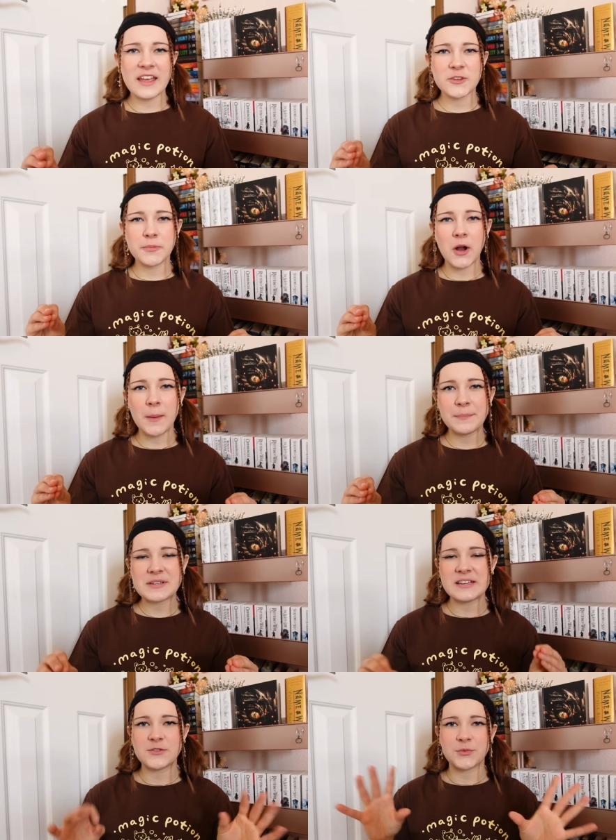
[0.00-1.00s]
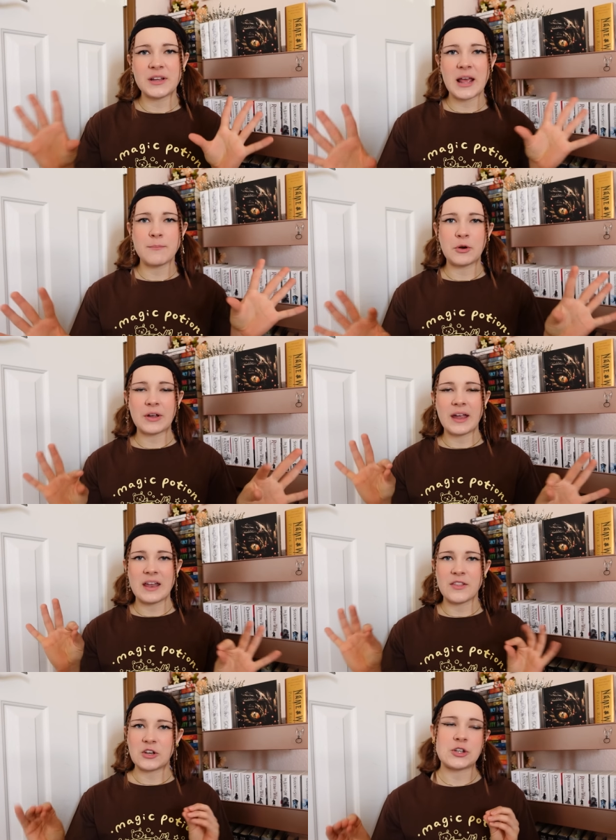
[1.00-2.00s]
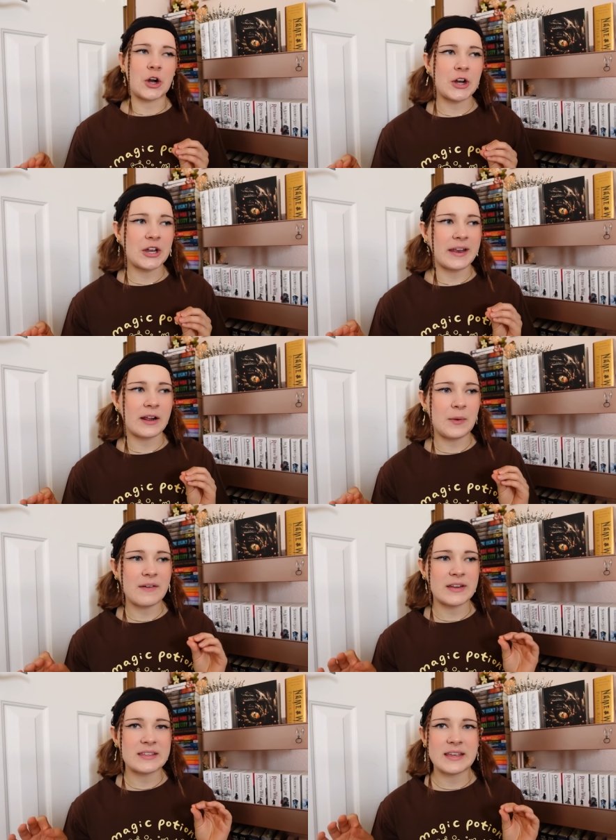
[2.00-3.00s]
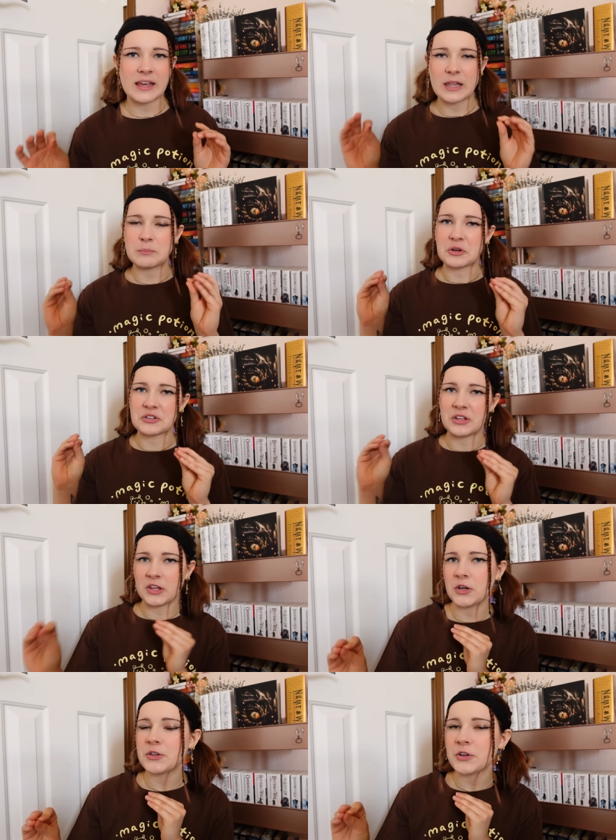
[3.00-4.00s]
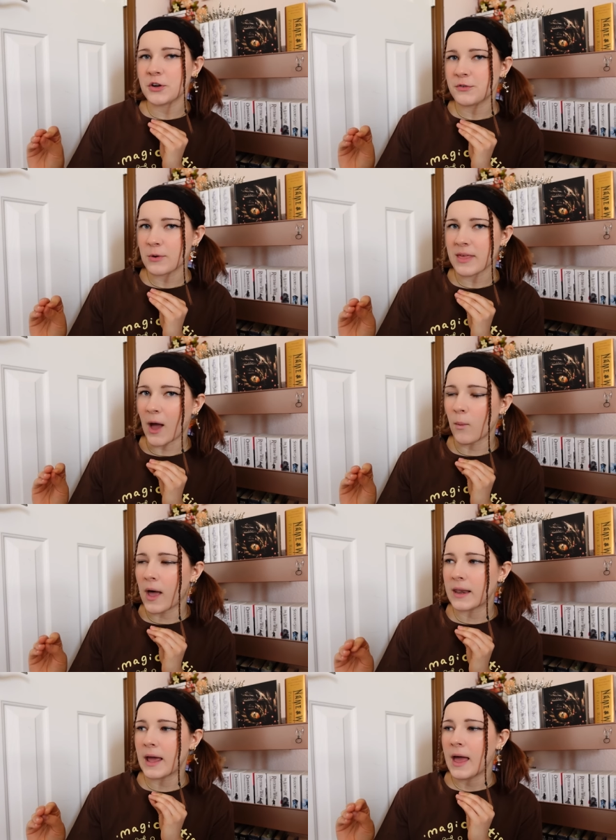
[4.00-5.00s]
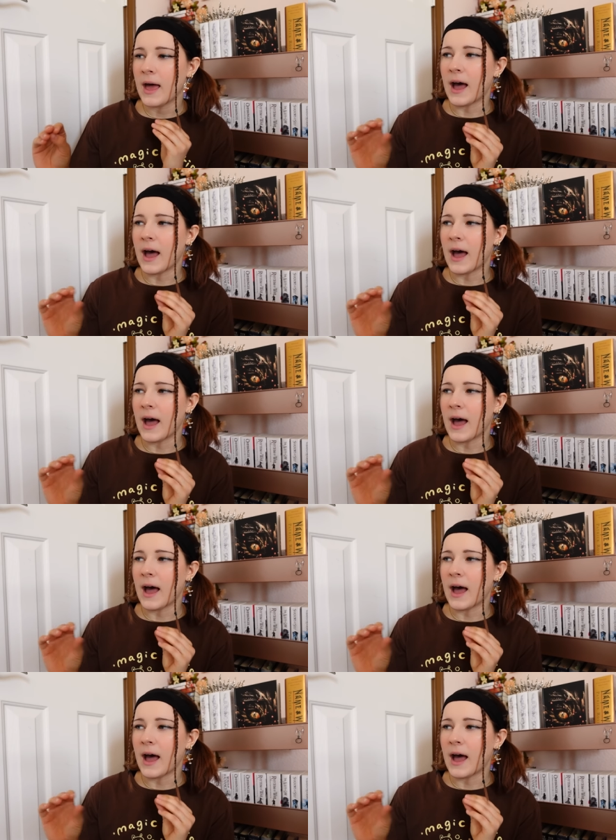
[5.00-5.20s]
next prompt is read a book in the dark, and I don't have anything in particular for that one.